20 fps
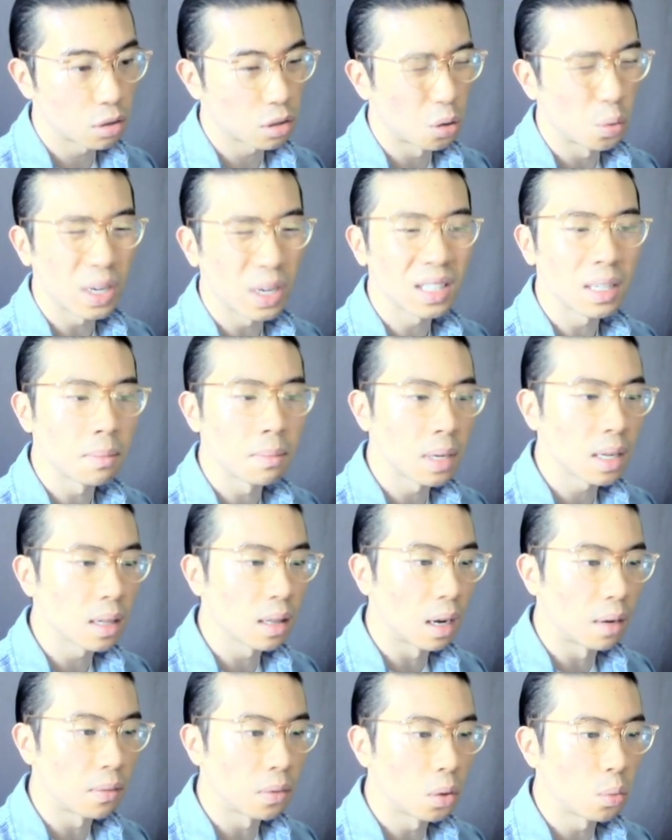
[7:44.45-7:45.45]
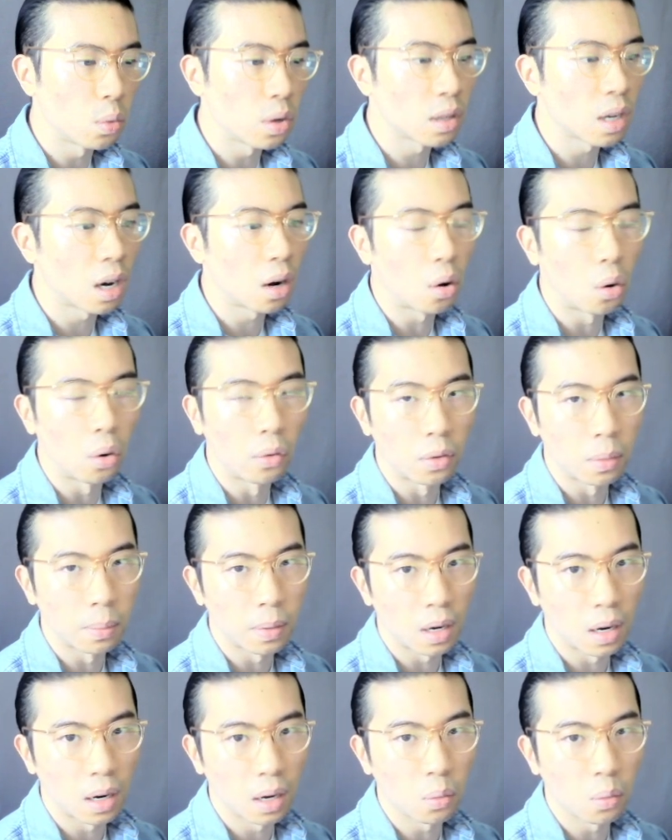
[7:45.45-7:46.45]
So we're in the mid level. We're not
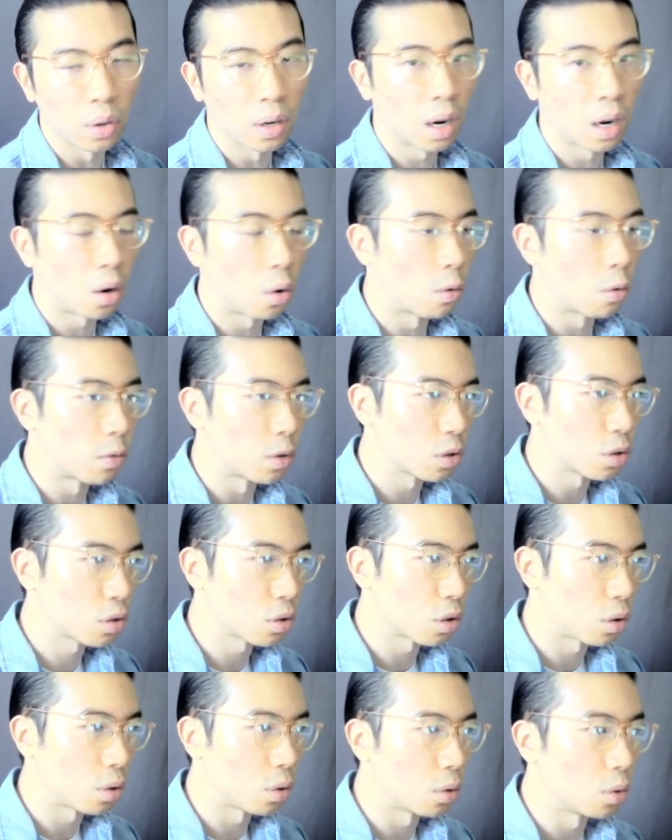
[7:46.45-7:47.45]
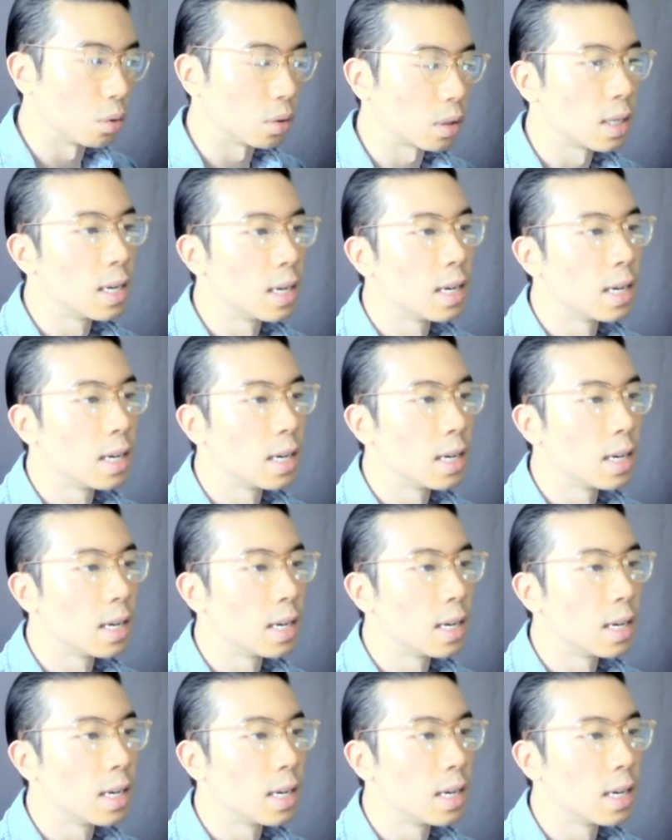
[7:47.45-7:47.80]
overbought. We're not oversold.